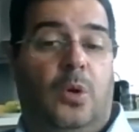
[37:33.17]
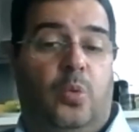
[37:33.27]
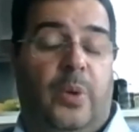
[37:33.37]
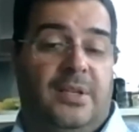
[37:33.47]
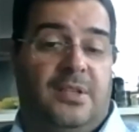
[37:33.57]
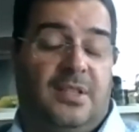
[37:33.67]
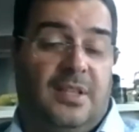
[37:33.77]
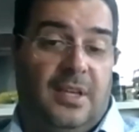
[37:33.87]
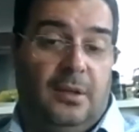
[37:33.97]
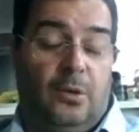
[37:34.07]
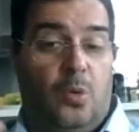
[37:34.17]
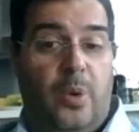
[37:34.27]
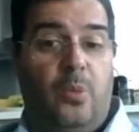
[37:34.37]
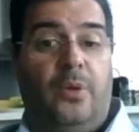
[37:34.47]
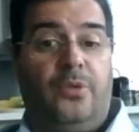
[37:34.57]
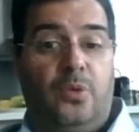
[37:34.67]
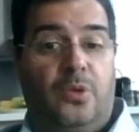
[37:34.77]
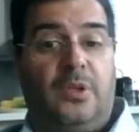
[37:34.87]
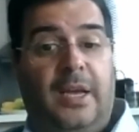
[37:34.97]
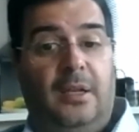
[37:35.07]
instill, or we want to
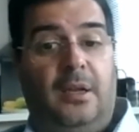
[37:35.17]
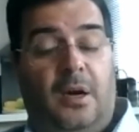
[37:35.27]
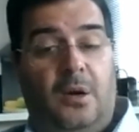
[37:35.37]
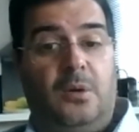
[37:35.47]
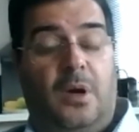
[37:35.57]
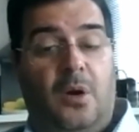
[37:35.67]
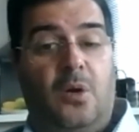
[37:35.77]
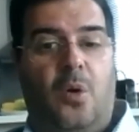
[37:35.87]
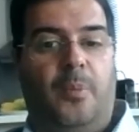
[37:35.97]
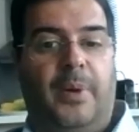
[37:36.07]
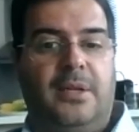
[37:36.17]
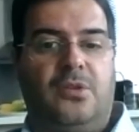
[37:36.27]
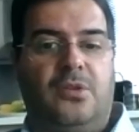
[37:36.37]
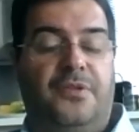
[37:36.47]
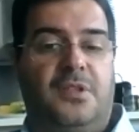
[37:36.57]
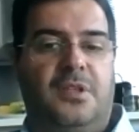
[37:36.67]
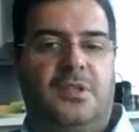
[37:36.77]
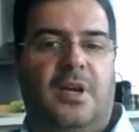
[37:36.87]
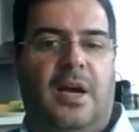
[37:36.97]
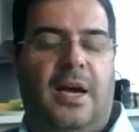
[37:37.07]
tell our compliance
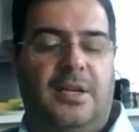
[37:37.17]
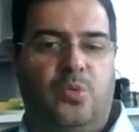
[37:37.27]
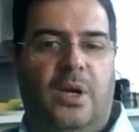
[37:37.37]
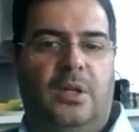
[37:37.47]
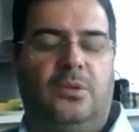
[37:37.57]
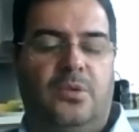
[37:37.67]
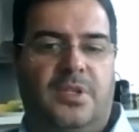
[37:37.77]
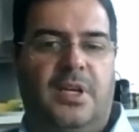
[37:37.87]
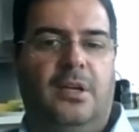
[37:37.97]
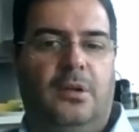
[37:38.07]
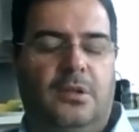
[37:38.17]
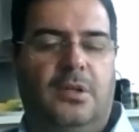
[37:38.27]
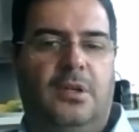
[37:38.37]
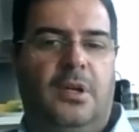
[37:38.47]
officers as well, to say, look,